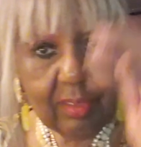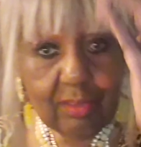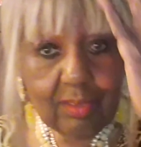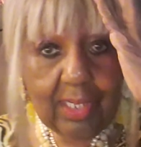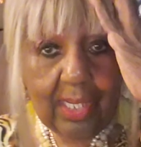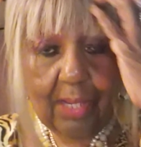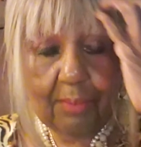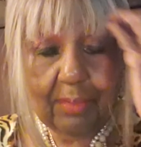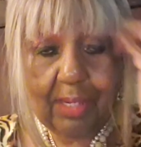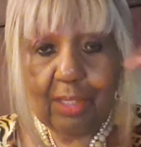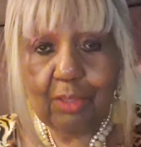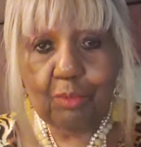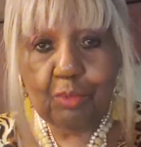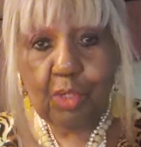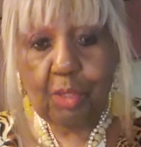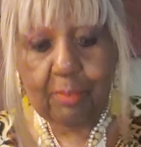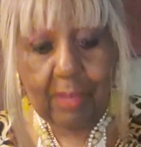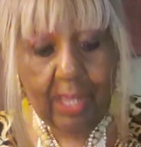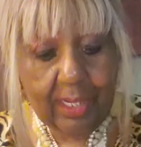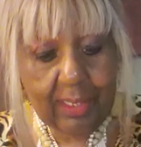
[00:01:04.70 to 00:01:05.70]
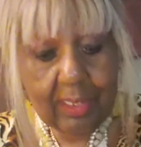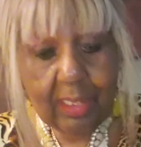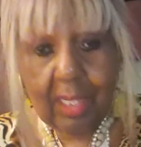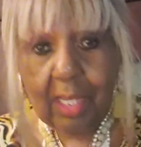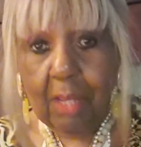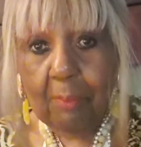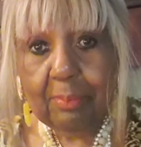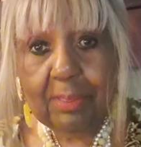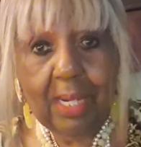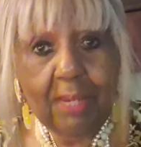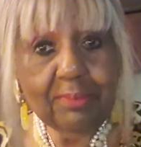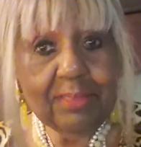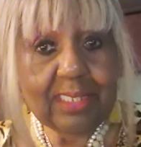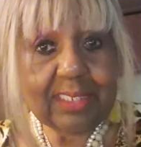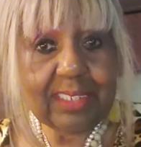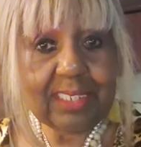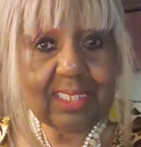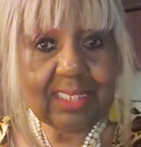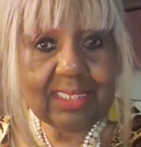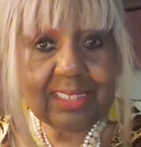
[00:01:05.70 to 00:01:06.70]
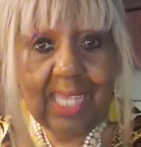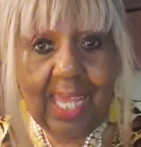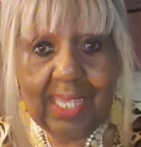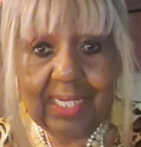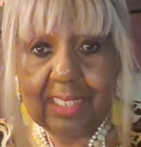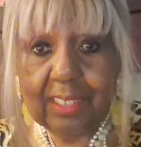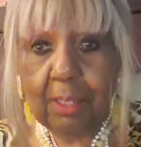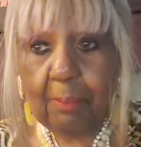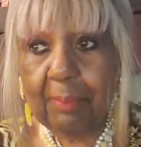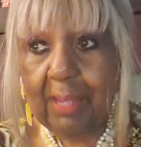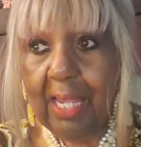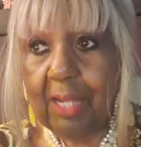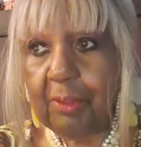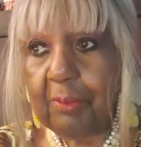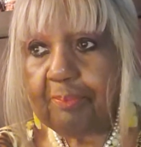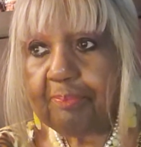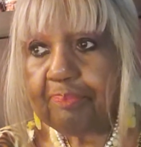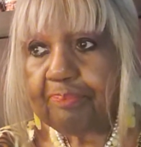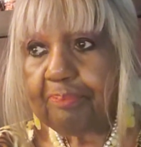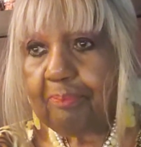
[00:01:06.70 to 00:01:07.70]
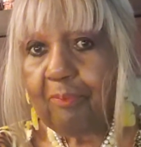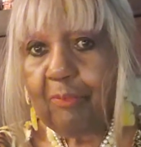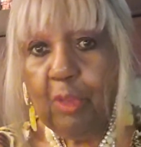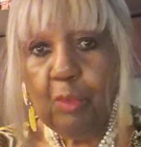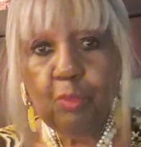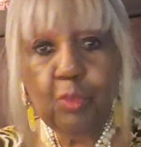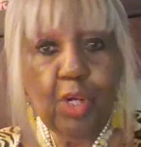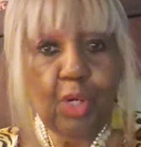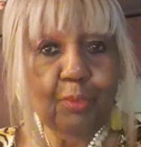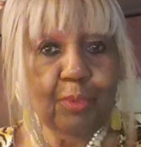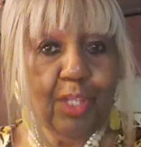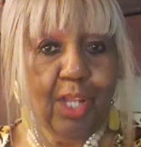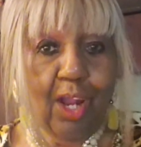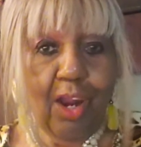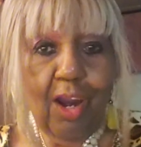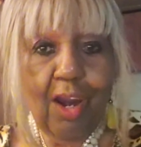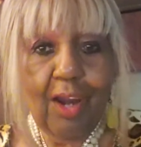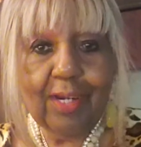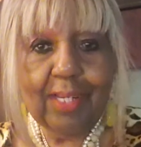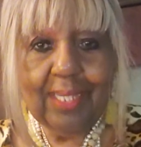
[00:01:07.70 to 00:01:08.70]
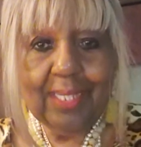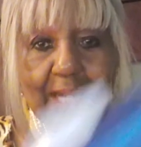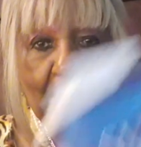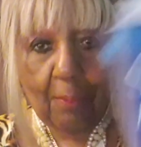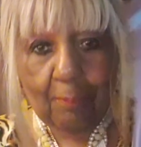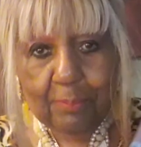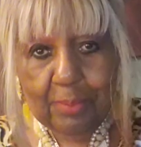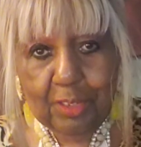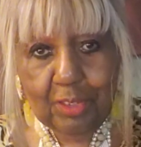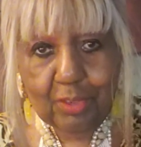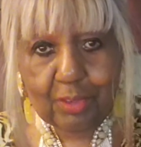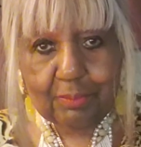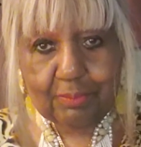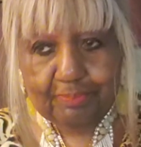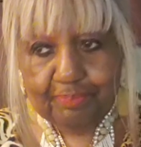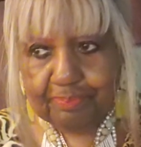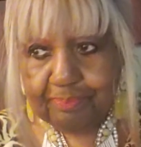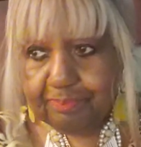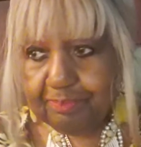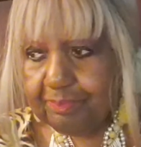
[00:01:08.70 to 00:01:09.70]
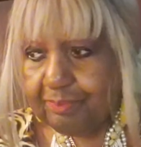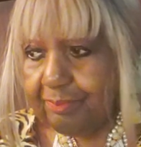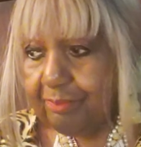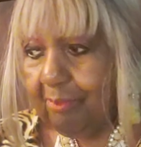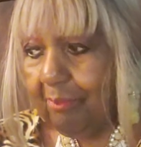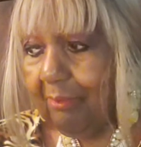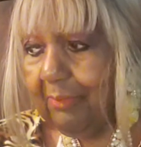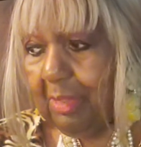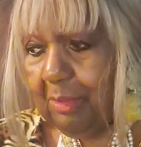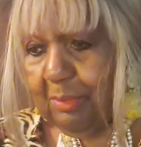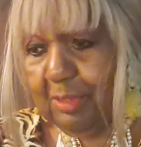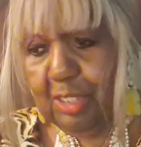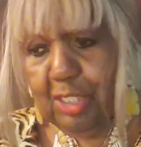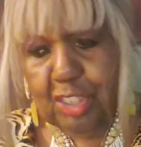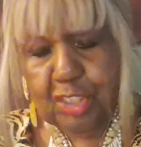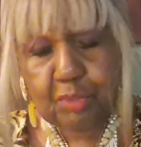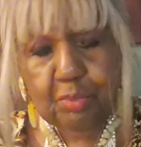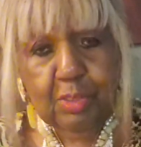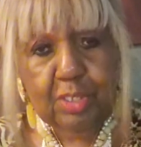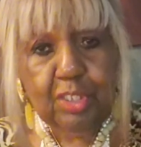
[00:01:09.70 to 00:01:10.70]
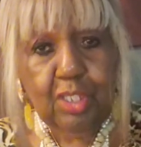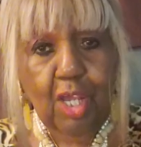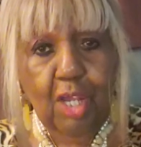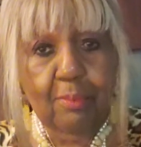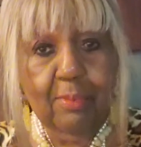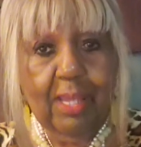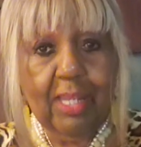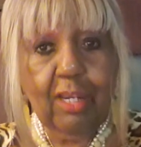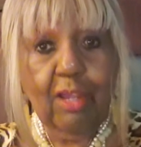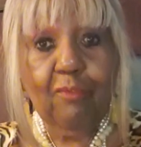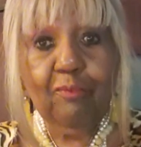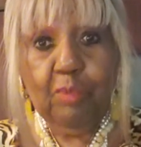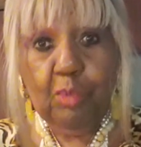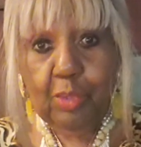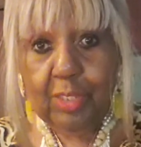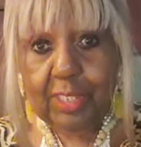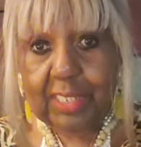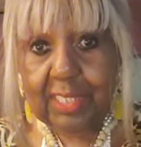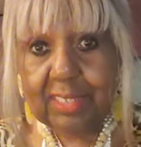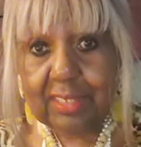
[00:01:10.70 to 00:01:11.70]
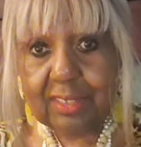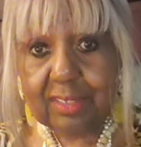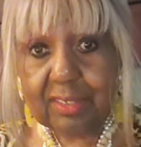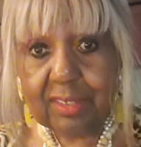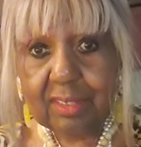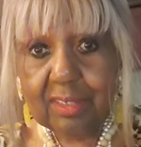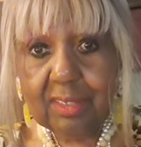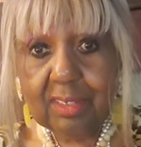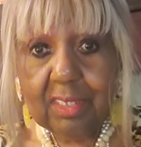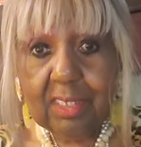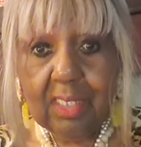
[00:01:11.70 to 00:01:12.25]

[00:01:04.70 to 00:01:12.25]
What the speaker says: Okay, I'm not gonna worry about it. But I'm just excited about where we are in our book because we're talking about avoidance.